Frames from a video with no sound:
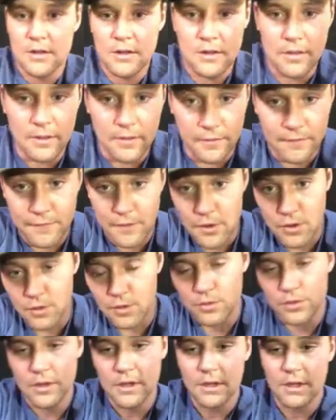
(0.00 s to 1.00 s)
the
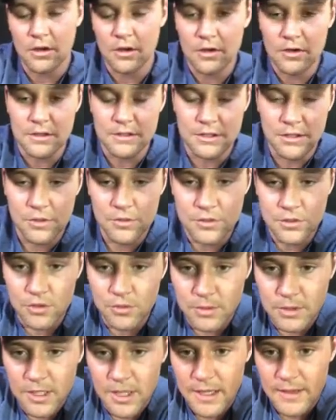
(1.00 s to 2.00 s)
phone here, this YouTube
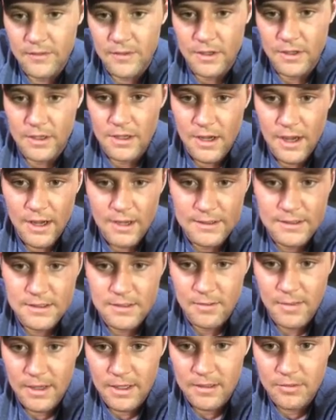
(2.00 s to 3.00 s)
Live, and not
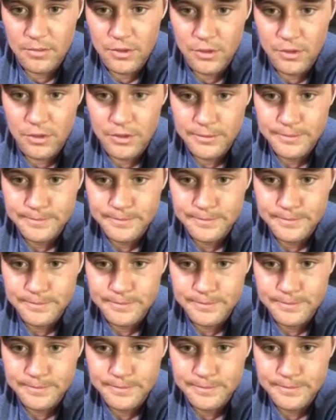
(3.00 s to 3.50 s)
my computer.